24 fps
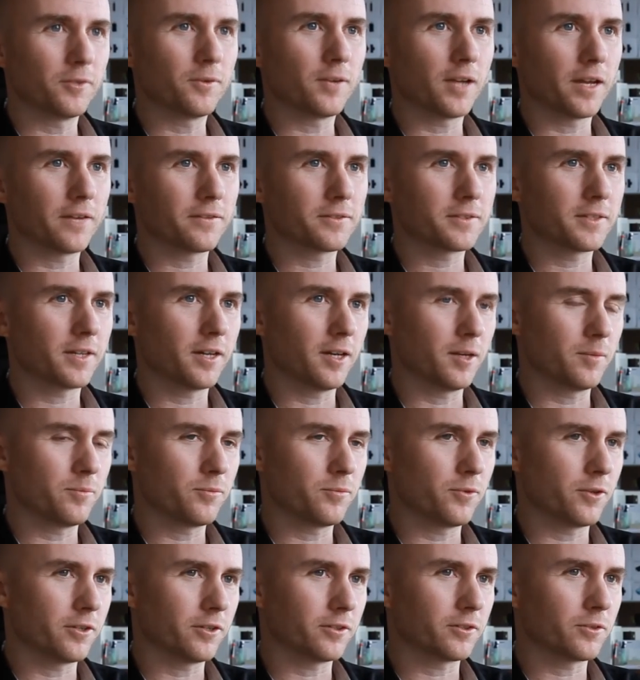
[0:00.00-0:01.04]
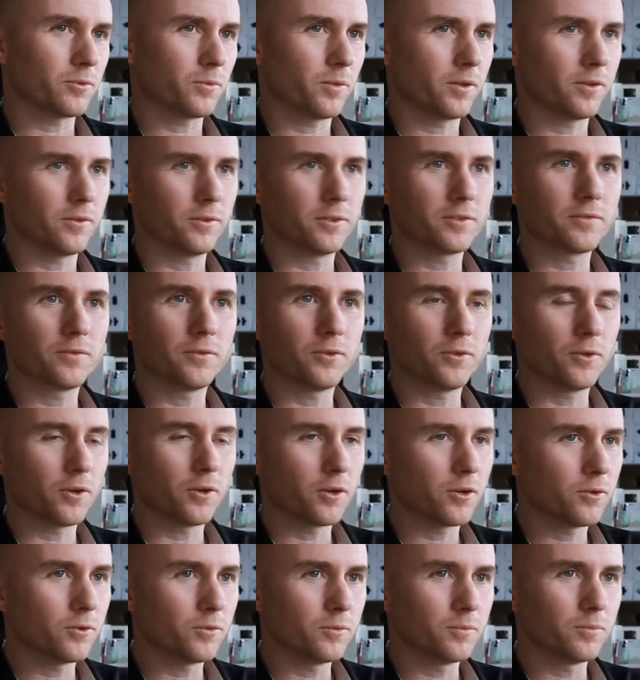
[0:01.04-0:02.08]
lifestyle products, whether it's for your
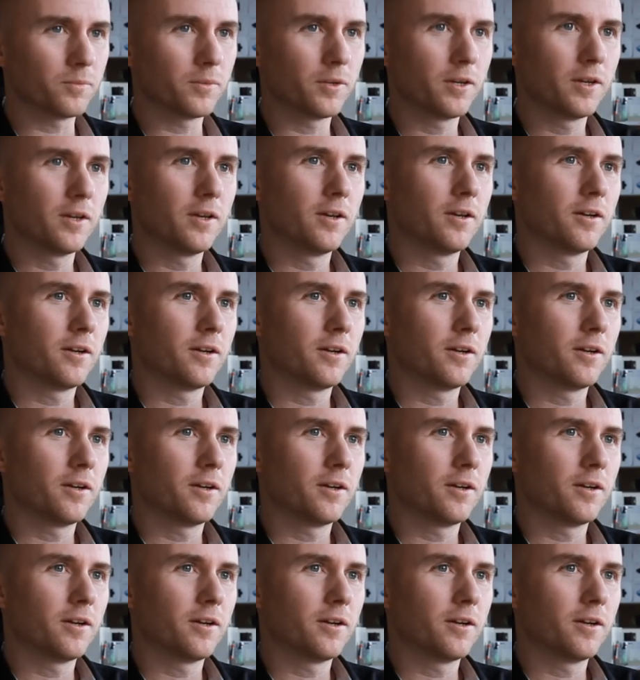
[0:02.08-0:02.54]
home,